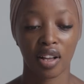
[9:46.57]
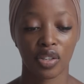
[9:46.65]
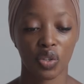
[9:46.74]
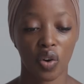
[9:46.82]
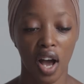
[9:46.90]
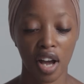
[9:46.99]

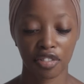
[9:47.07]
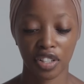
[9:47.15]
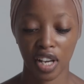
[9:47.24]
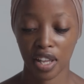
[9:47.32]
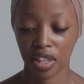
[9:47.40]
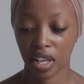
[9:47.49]
So
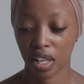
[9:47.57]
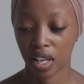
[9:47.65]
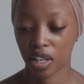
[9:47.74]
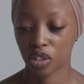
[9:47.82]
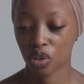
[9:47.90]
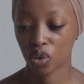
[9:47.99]
after I think
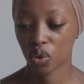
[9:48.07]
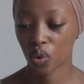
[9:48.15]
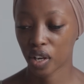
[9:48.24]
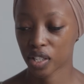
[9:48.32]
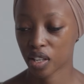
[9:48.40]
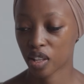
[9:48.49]
like 2
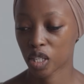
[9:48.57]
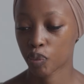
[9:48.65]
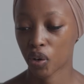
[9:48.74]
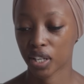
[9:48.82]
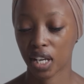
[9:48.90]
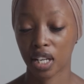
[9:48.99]
weeks at this
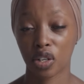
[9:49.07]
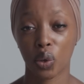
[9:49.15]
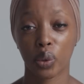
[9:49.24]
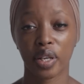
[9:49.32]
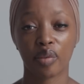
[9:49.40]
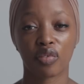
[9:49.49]
point, I had
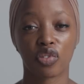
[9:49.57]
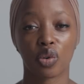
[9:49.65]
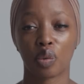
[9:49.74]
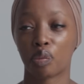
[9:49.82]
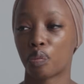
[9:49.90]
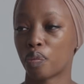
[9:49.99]
known him
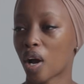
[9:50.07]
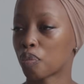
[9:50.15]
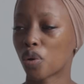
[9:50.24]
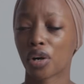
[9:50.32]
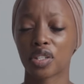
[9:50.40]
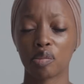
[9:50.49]
for
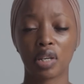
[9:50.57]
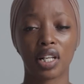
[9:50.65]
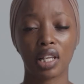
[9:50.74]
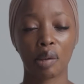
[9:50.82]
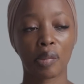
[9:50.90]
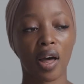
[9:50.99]

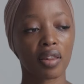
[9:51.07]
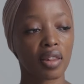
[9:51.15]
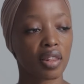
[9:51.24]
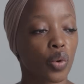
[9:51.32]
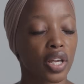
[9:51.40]
approximately a month.